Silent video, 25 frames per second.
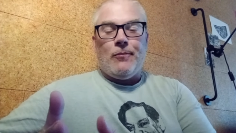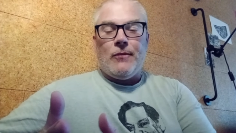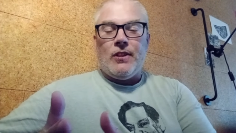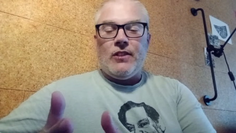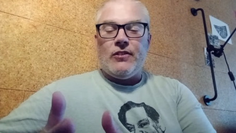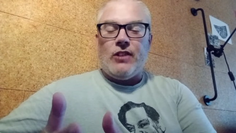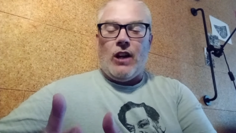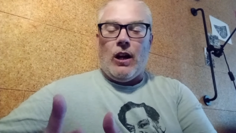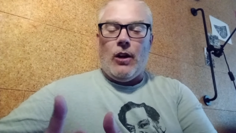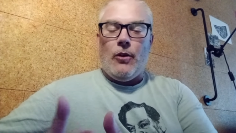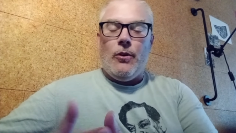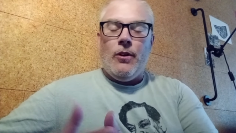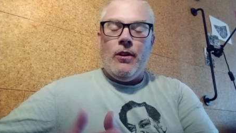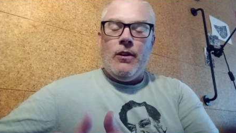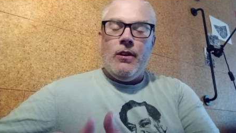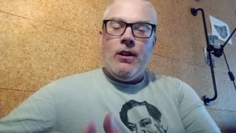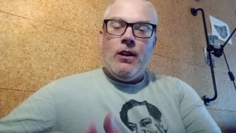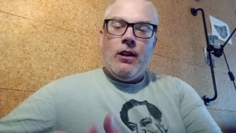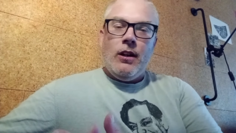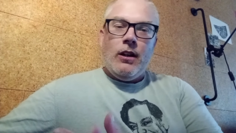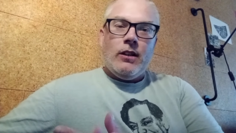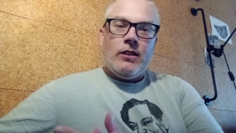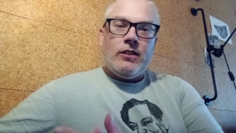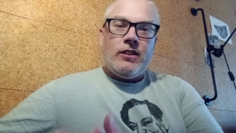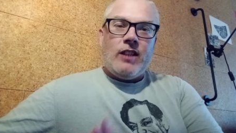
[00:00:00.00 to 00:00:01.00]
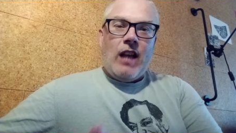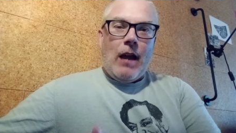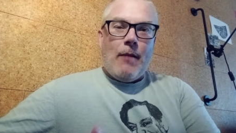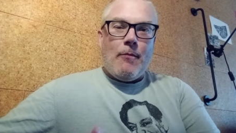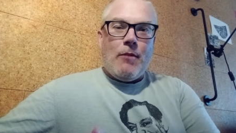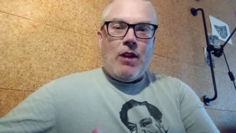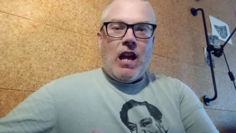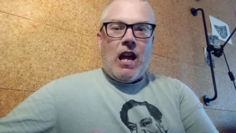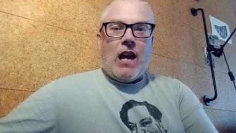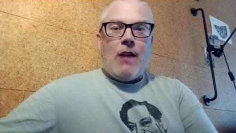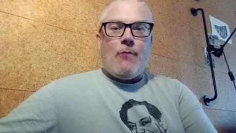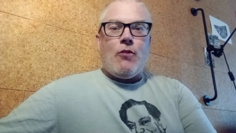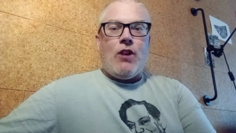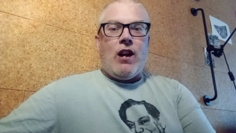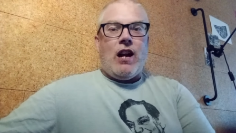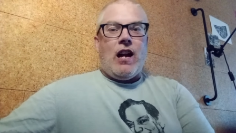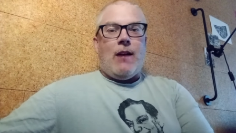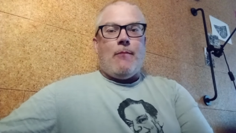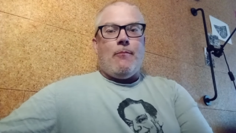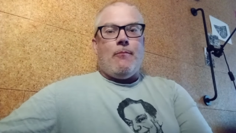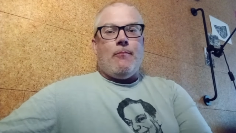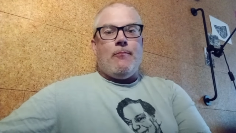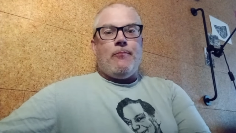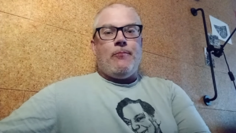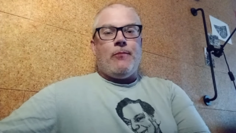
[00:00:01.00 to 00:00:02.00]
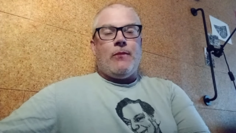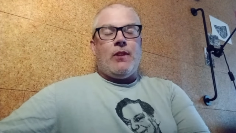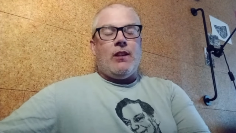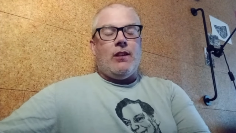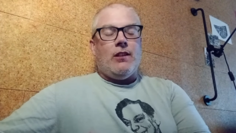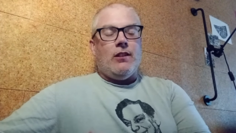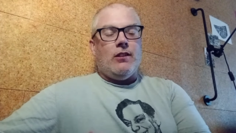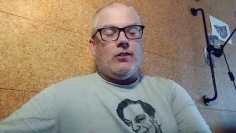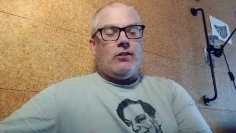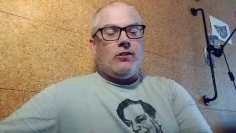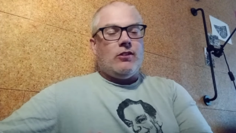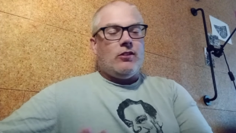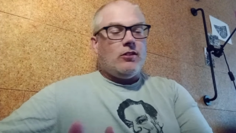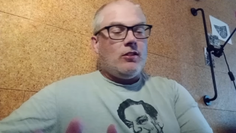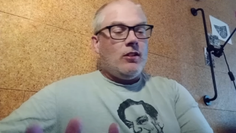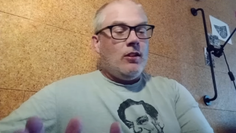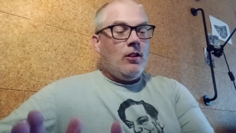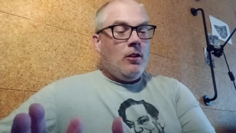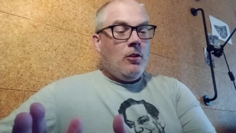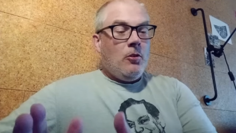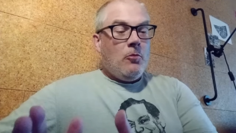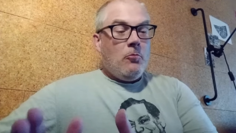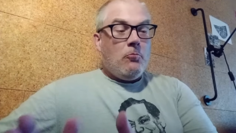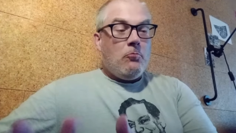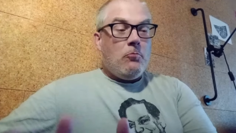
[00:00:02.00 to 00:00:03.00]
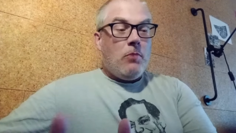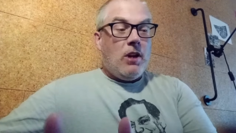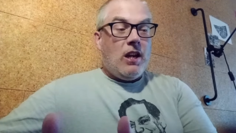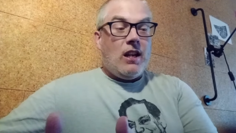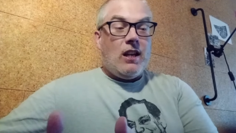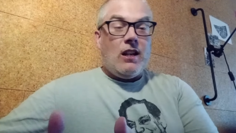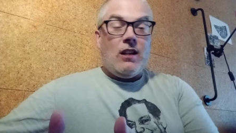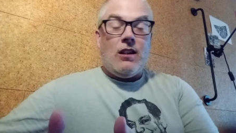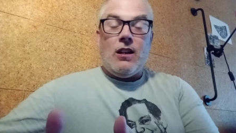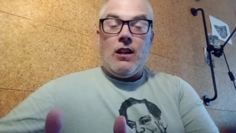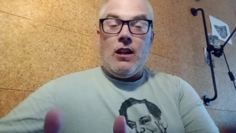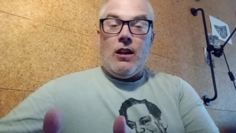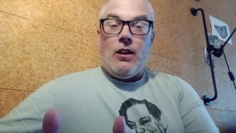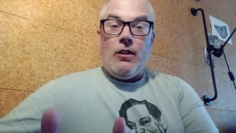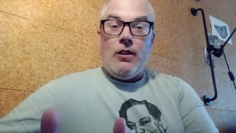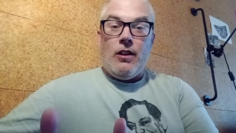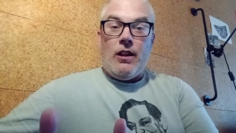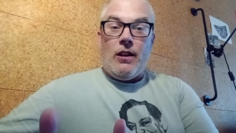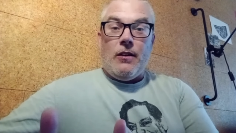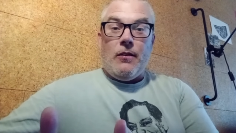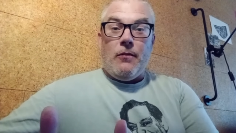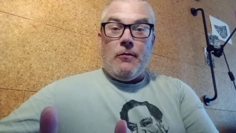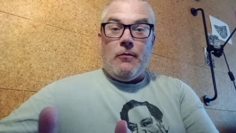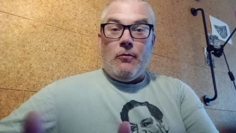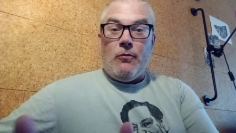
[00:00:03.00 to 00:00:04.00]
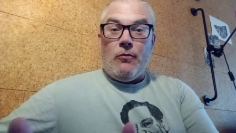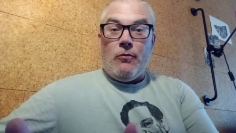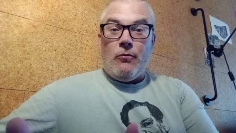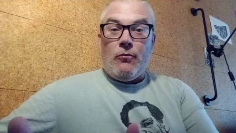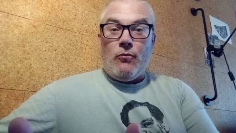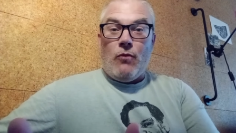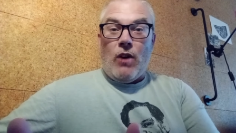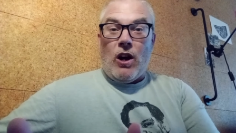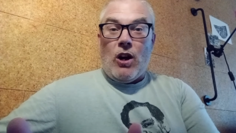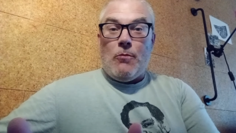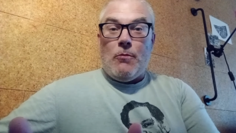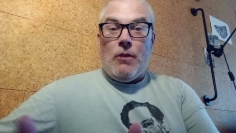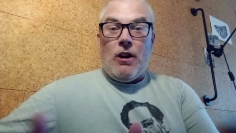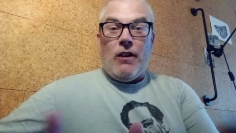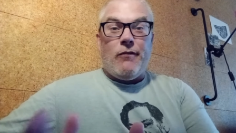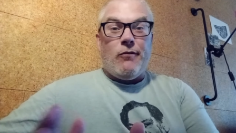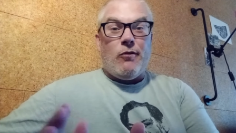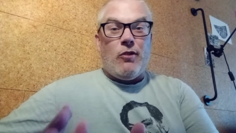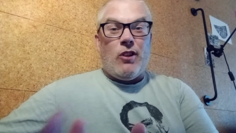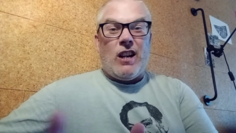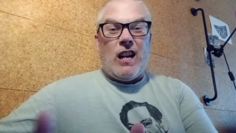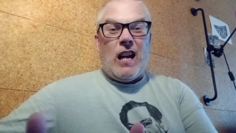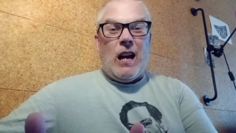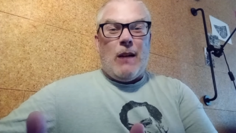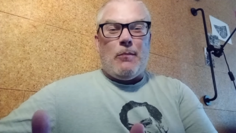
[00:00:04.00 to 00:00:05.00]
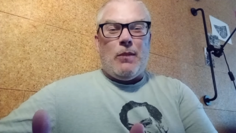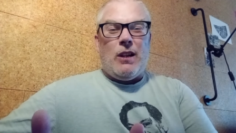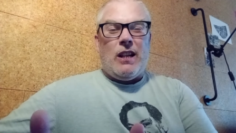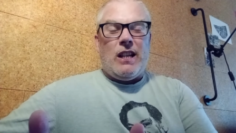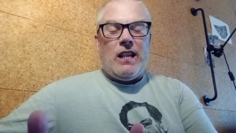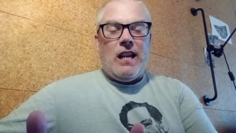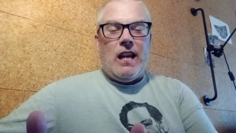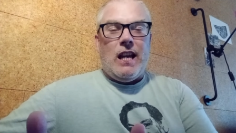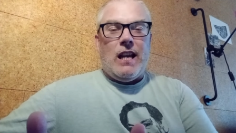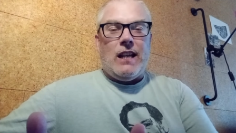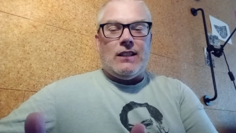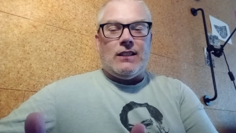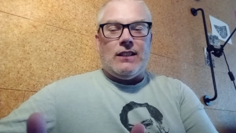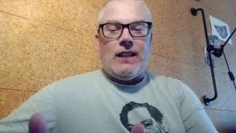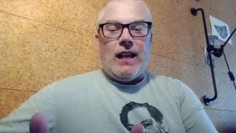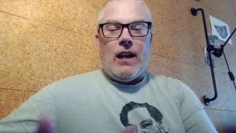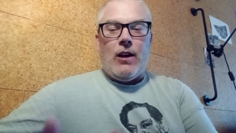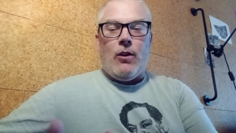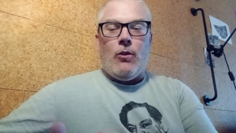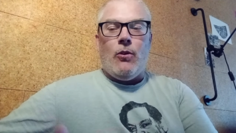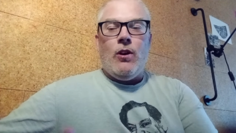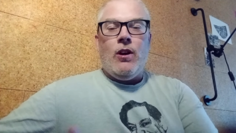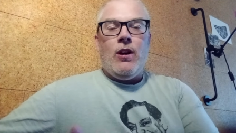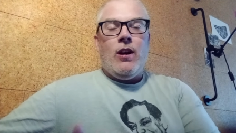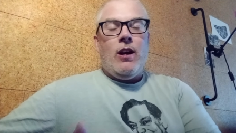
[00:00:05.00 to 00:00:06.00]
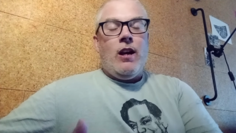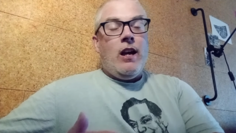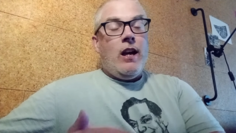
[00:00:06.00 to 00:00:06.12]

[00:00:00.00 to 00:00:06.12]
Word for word: So Tammy Abraham has been at Roma for a couple of years now.